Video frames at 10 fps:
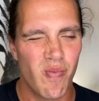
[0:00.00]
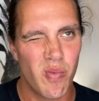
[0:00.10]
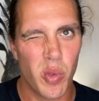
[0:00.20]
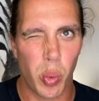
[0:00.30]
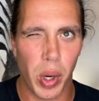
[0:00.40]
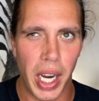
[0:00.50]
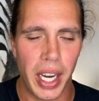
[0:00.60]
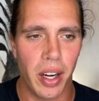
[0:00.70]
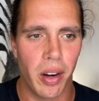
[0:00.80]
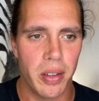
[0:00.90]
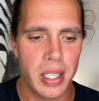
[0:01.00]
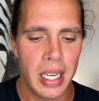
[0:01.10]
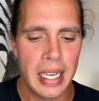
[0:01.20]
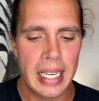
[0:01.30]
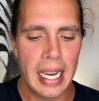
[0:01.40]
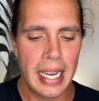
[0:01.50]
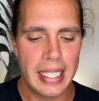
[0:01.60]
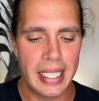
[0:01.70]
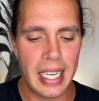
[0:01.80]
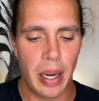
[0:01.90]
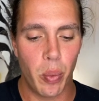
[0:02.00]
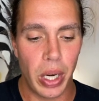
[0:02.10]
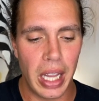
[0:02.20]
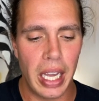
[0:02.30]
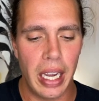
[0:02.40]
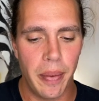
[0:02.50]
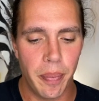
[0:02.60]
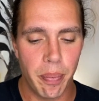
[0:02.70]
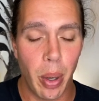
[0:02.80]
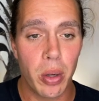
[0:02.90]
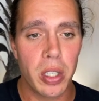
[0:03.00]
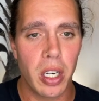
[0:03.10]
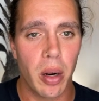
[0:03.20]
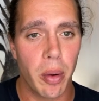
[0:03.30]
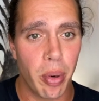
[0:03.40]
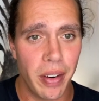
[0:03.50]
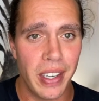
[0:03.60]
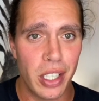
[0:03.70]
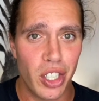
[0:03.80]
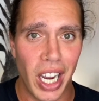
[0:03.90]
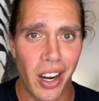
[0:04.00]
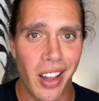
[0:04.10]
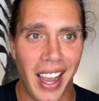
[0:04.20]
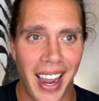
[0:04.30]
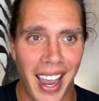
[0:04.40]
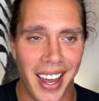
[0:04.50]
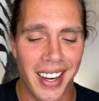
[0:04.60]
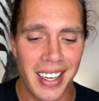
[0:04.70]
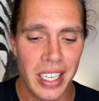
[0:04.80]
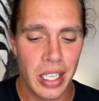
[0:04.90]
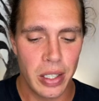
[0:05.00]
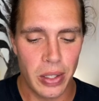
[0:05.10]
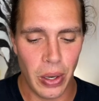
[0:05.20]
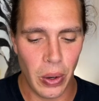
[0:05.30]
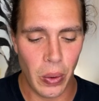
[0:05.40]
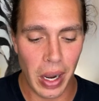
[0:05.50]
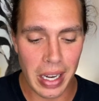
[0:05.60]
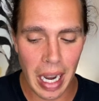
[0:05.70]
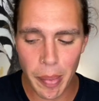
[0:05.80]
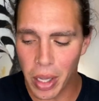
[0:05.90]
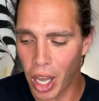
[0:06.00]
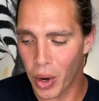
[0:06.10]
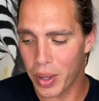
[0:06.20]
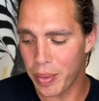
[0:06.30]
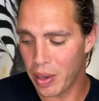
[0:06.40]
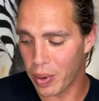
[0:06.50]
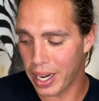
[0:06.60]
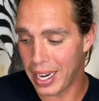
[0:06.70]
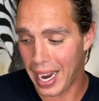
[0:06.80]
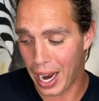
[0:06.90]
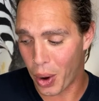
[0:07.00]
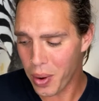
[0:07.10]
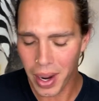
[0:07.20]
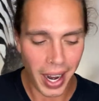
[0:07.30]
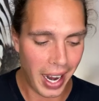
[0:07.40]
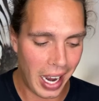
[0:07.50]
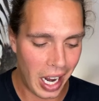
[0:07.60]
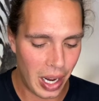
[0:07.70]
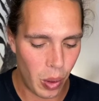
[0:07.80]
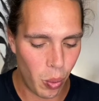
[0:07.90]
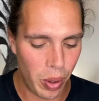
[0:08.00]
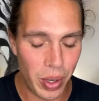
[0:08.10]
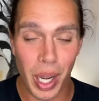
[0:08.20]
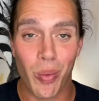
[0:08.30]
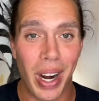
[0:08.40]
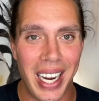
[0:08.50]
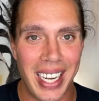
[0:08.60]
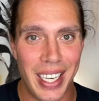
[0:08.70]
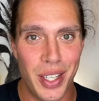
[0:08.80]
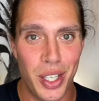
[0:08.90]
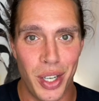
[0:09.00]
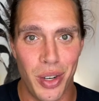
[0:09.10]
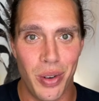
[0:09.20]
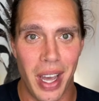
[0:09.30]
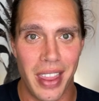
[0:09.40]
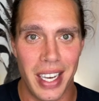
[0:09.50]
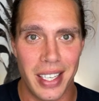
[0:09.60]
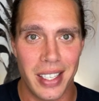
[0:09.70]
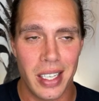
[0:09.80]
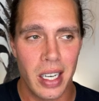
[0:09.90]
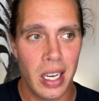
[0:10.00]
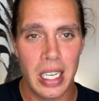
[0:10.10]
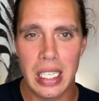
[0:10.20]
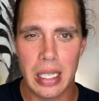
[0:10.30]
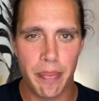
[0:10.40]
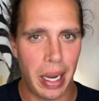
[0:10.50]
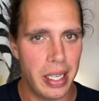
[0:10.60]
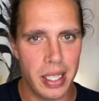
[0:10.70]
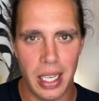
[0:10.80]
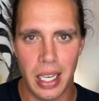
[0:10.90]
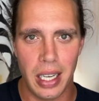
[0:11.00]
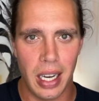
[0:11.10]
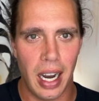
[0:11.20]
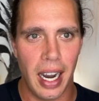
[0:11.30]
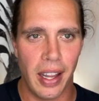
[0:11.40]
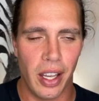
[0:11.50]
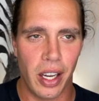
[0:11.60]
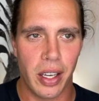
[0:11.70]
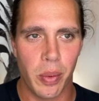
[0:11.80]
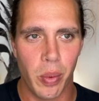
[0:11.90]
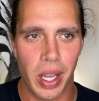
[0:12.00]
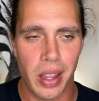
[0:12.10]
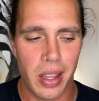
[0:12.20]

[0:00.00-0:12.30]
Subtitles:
3 years since I really posted on a previous channel I had. So come along with me right now and we will get right into this spicy eye look with